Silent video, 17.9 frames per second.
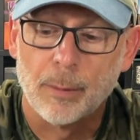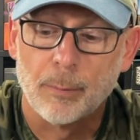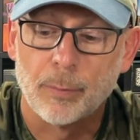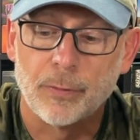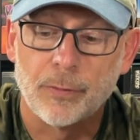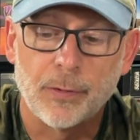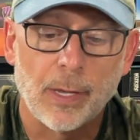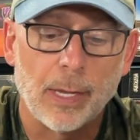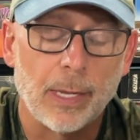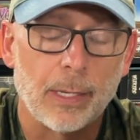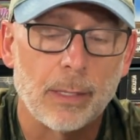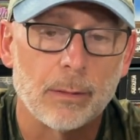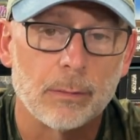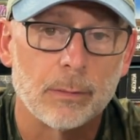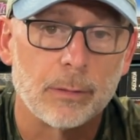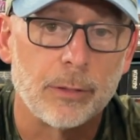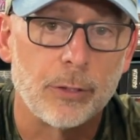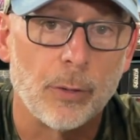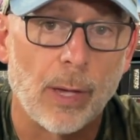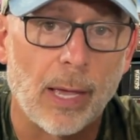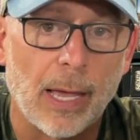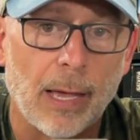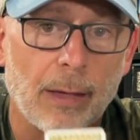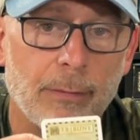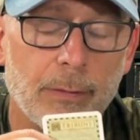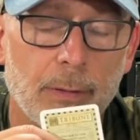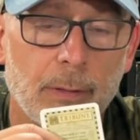Let's say you
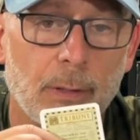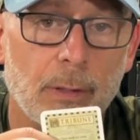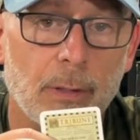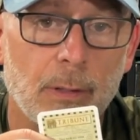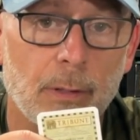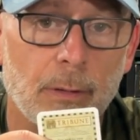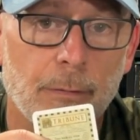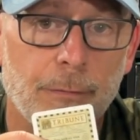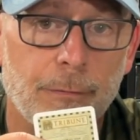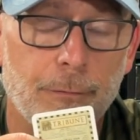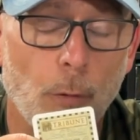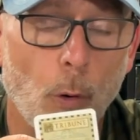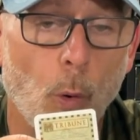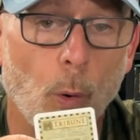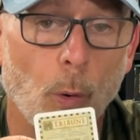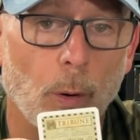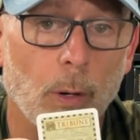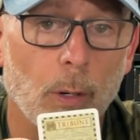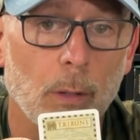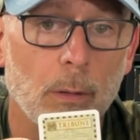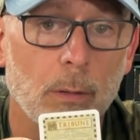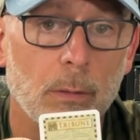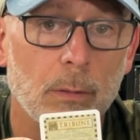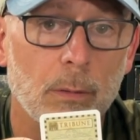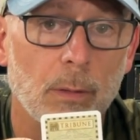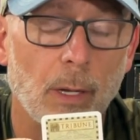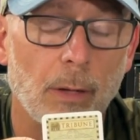have 4
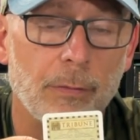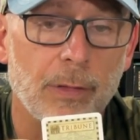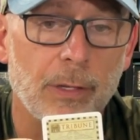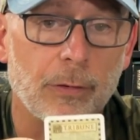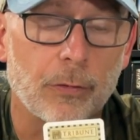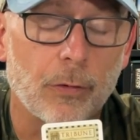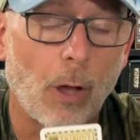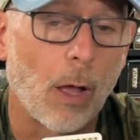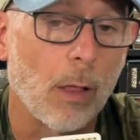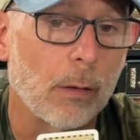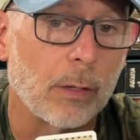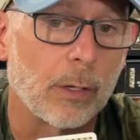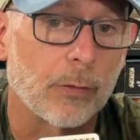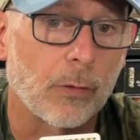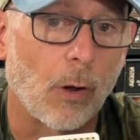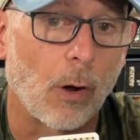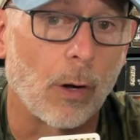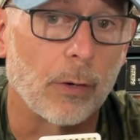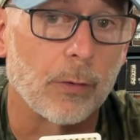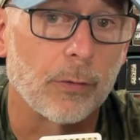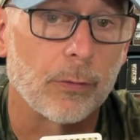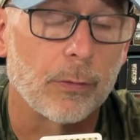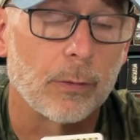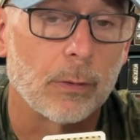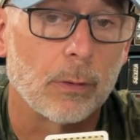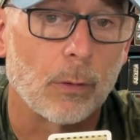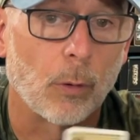of these colonist cards
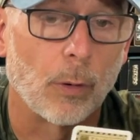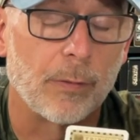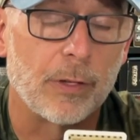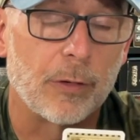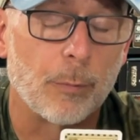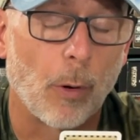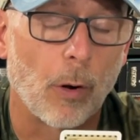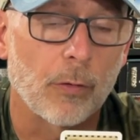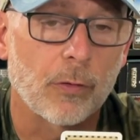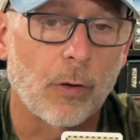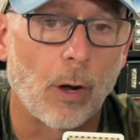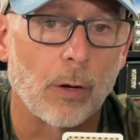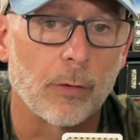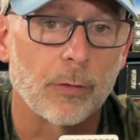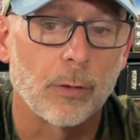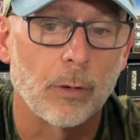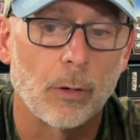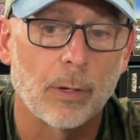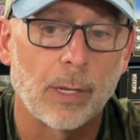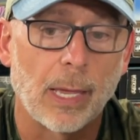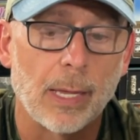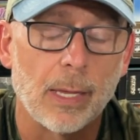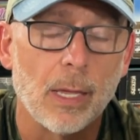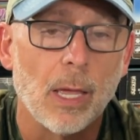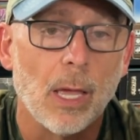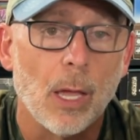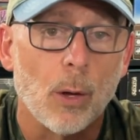or these Mars cards. Okay,
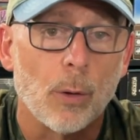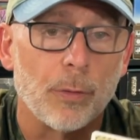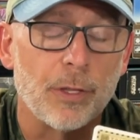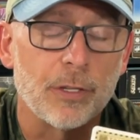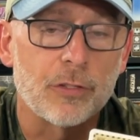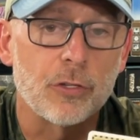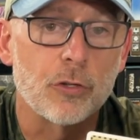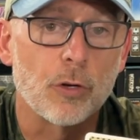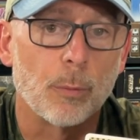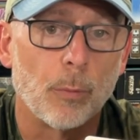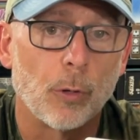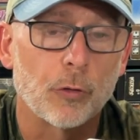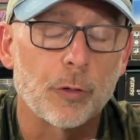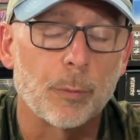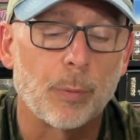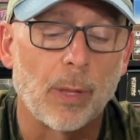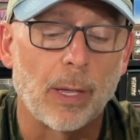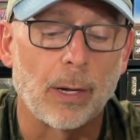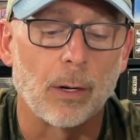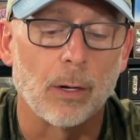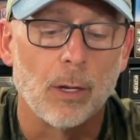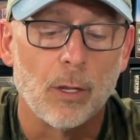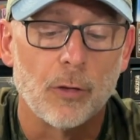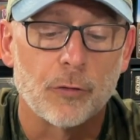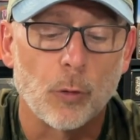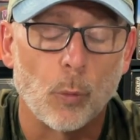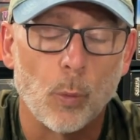well, this is your multiplier.
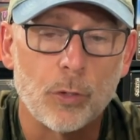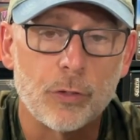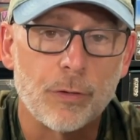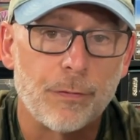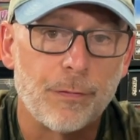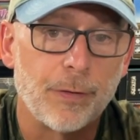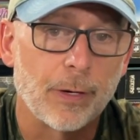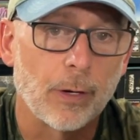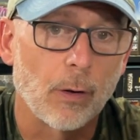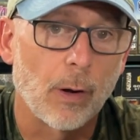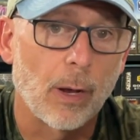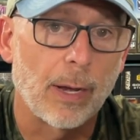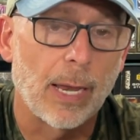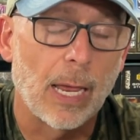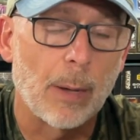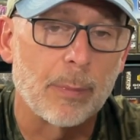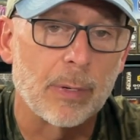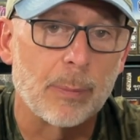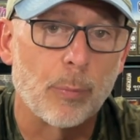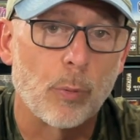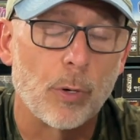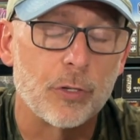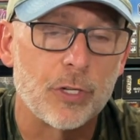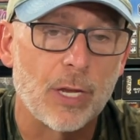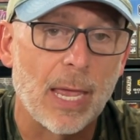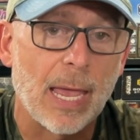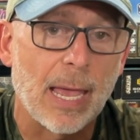So once you figure out how many
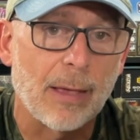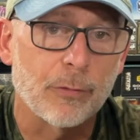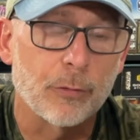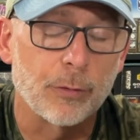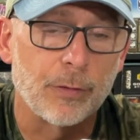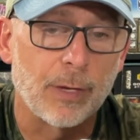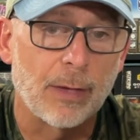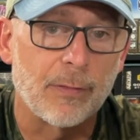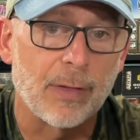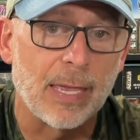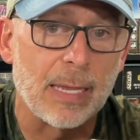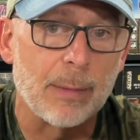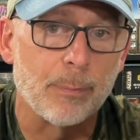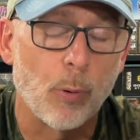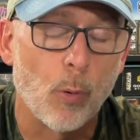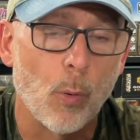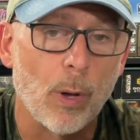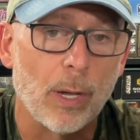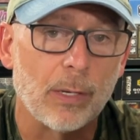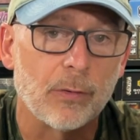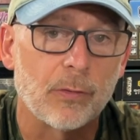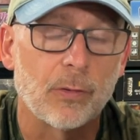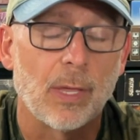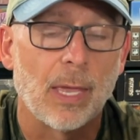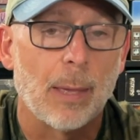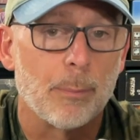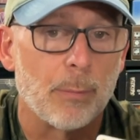points you have, so if you have 8 points,
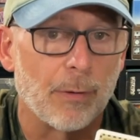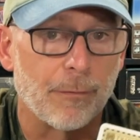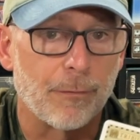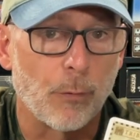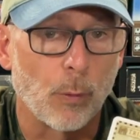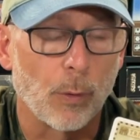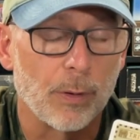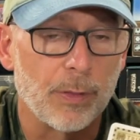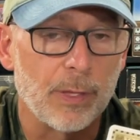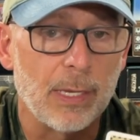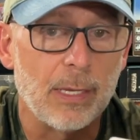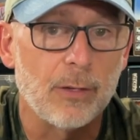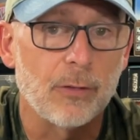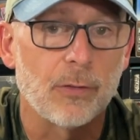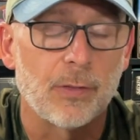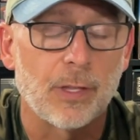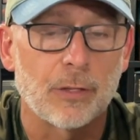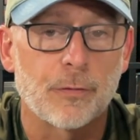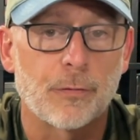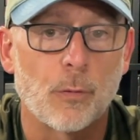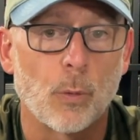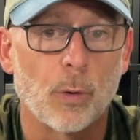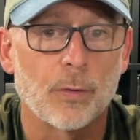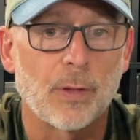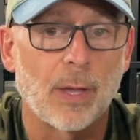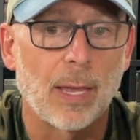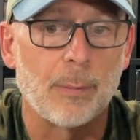but 4 of these, that's
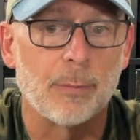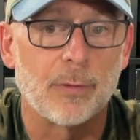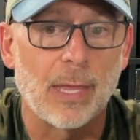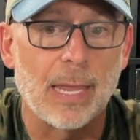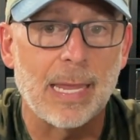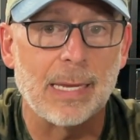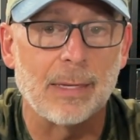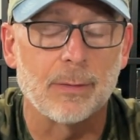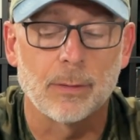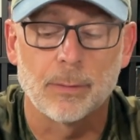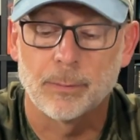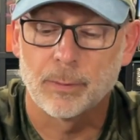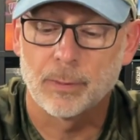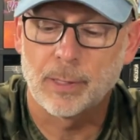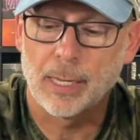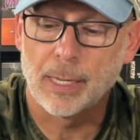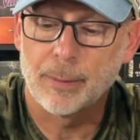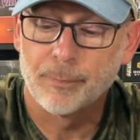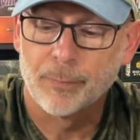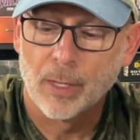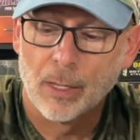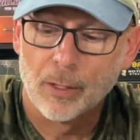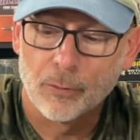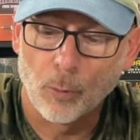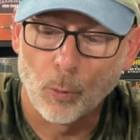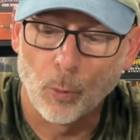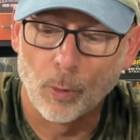4 times 8. Okay,
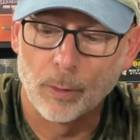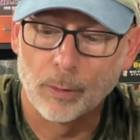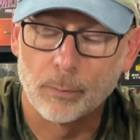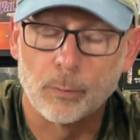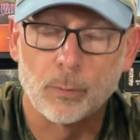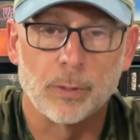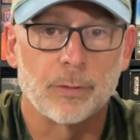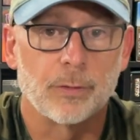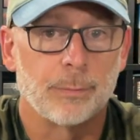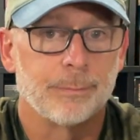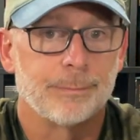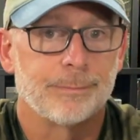or what is it?